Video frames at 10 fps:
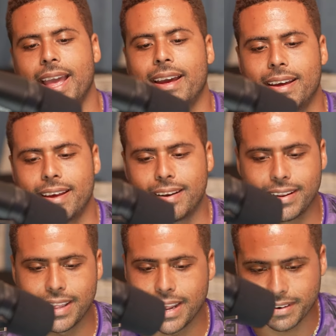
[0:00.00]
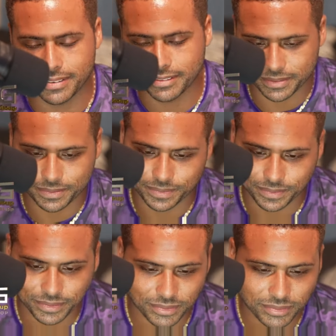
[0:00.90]
And then,
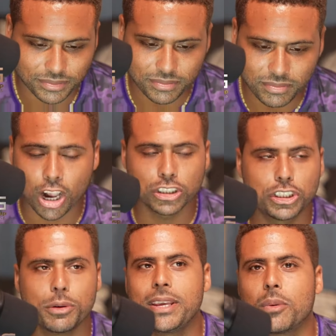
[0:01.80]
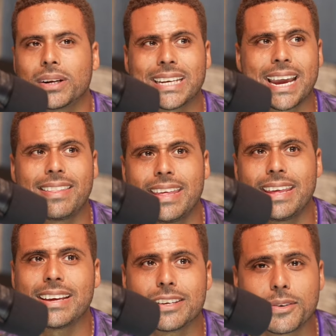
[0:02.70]
to me, what I think
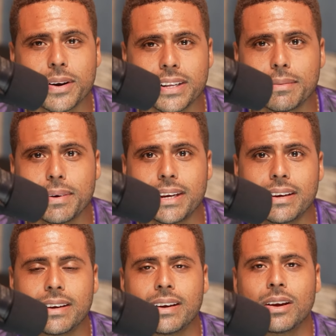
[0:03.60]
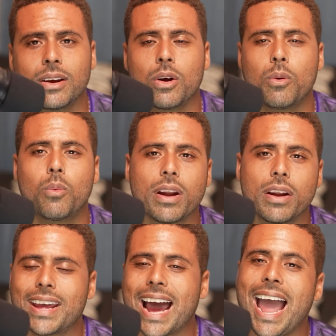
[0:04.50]
is going to be one of the
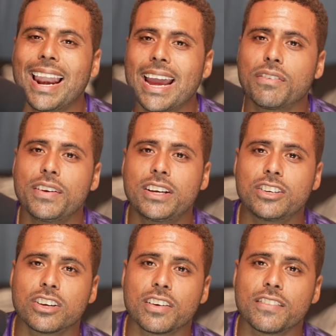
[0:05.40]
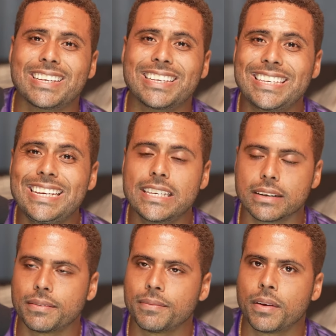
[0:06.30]
highlight fixtures of the season,
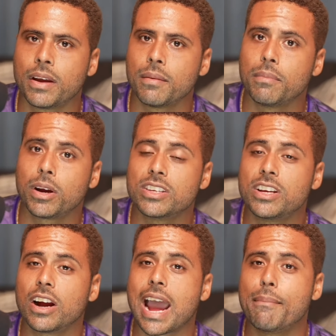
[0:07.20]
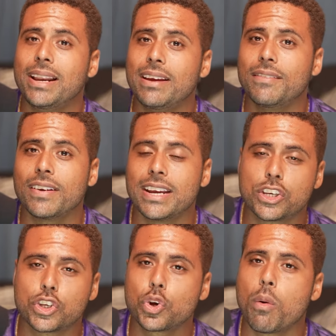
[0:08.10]
because there, I believe, it's
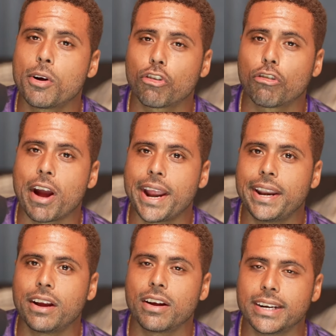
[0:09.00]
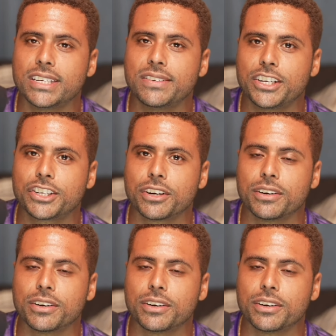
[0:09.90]
so much riding on this fixture.